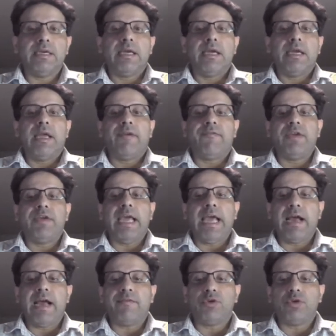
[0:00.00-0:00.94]
If we
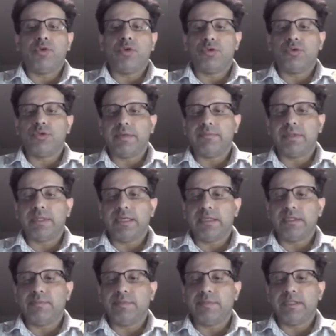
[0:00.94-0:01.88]
have to go to
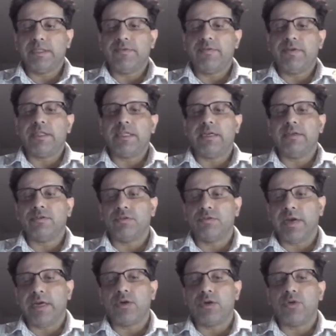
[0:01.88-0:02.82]
something specific, then
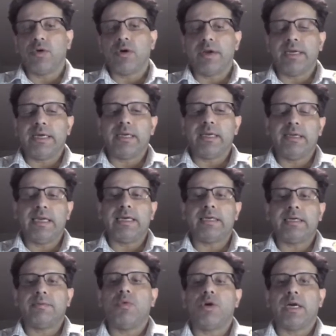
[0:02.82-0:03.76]
write to Oracle and
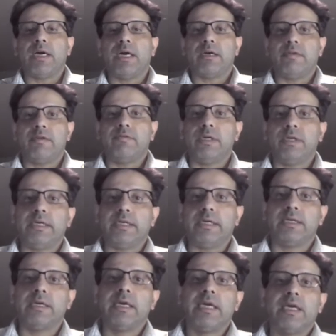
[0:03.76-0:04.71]
let Moca convert
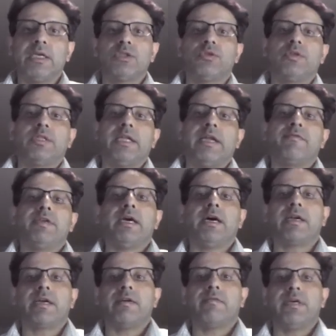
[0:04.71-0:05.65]
it, so that we
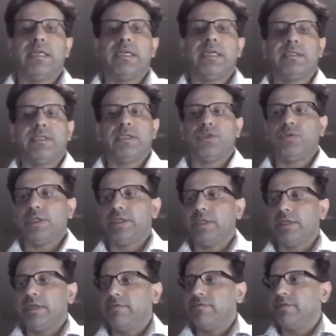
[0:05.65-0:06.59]
are covered in a
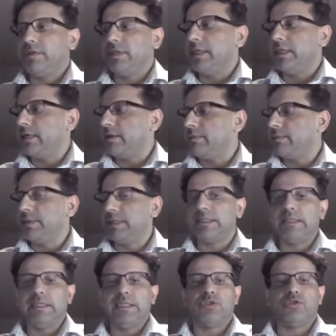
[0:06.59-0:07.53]
situation if the
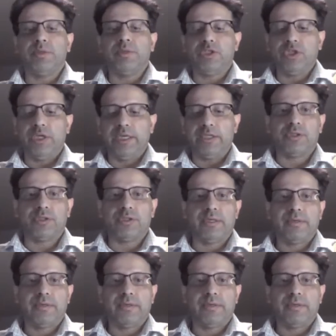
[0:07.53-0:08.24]
database needs to be changed.